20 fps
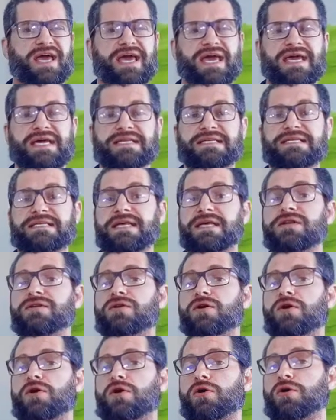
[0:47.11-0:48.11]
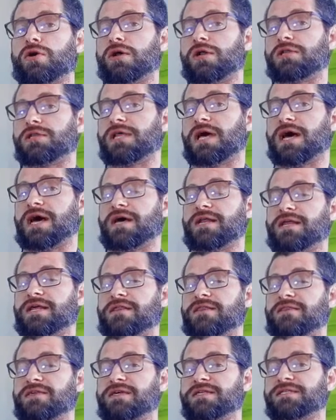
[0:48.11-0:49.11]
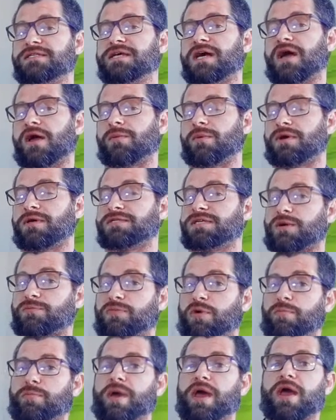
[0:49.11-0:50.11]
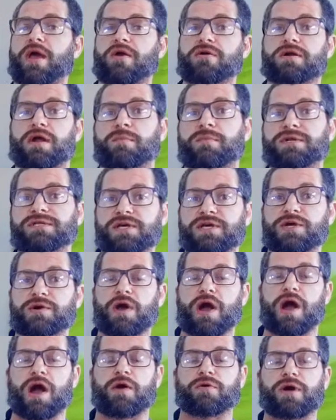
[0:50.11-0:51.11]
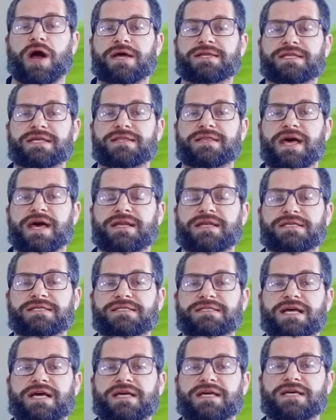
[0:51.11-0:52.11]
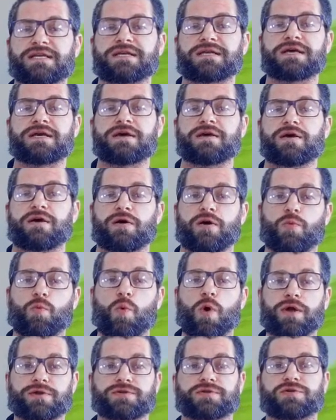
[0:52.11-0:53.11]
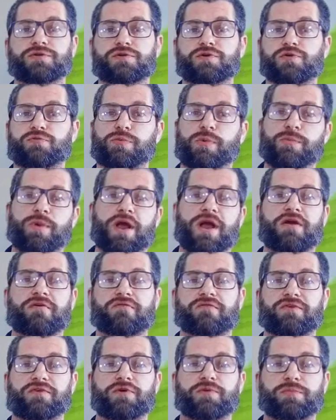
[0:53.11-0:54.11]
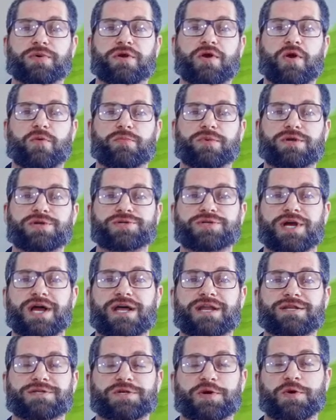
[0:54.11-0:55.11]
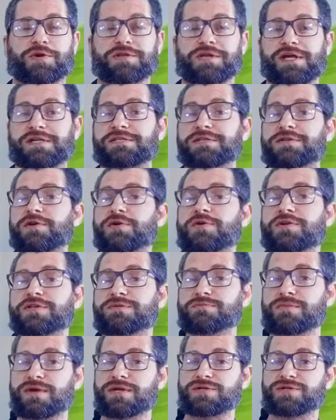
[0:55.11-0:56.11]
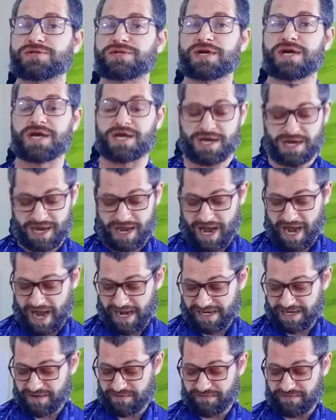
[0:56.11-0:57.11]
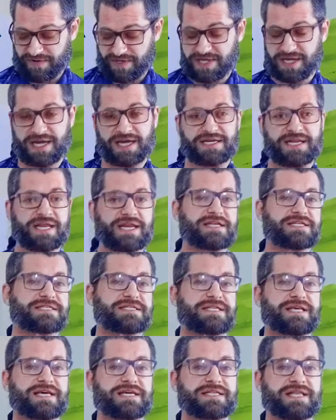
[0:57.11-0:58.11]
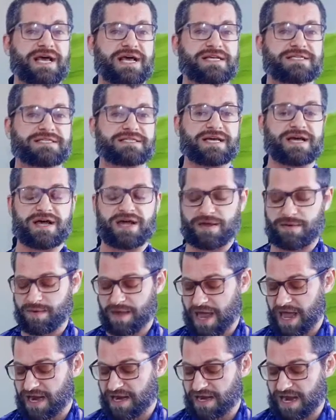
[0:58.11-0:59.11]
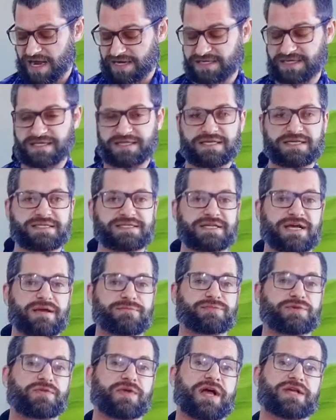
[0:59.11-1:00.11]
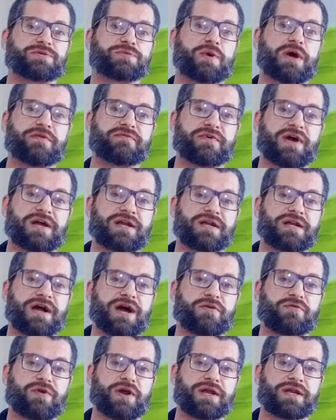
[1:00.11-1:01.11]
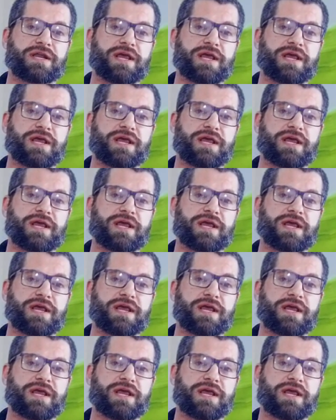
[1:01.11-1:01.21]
It didn't hurt a lot this time because I prepared. I'm gonna tell you how I did that in a second. What to do to prepare for your PRP shot so it doesn't hurt as much. I didn't feel like I needed a sling last time, and I did this time, so that's why I've got it on right